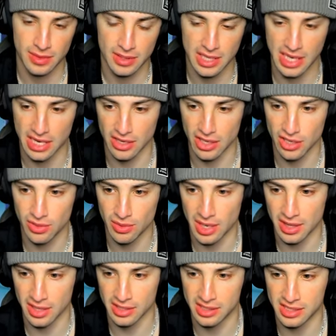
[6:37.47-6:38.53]
Take out you,
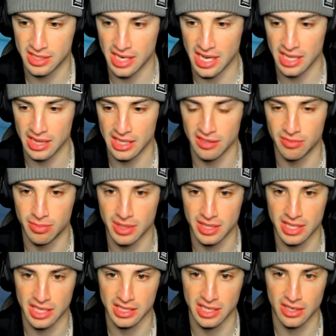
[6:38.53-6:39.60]
and then say Leaf Blade
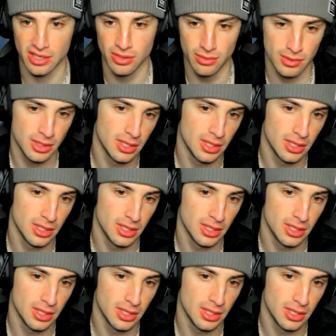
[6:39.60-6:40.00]
takes out you.